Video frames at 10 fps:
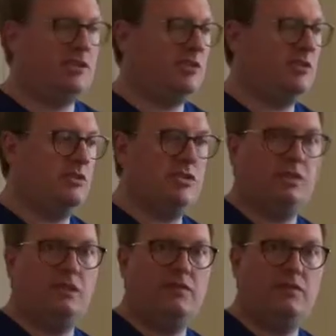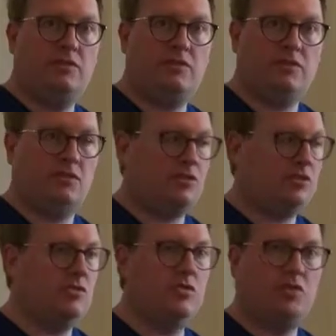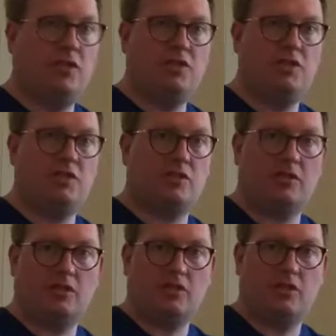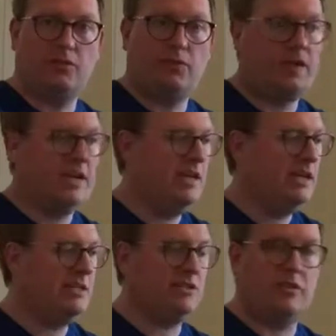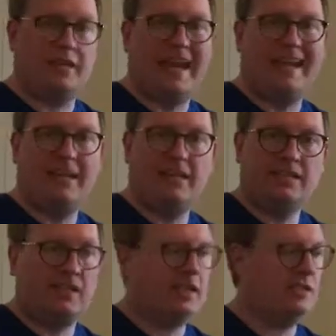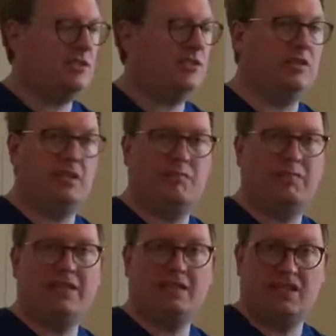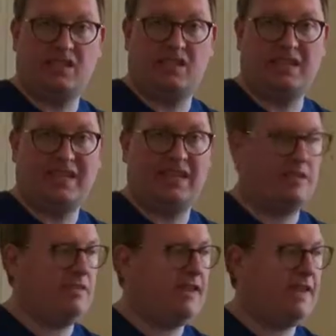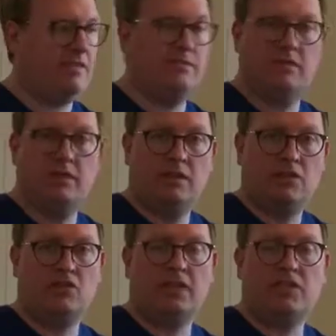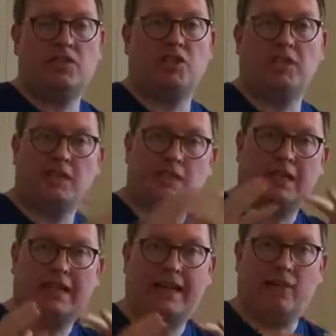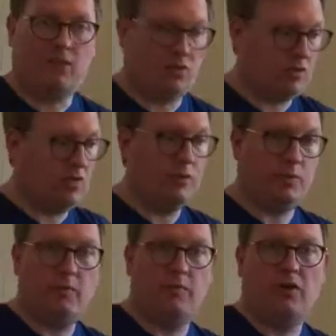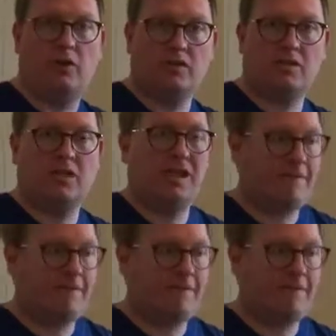It's got servers, it's got storage, it's got the software, it's got the analytics, it's got the ability to link their strategy into the cloud all with one box.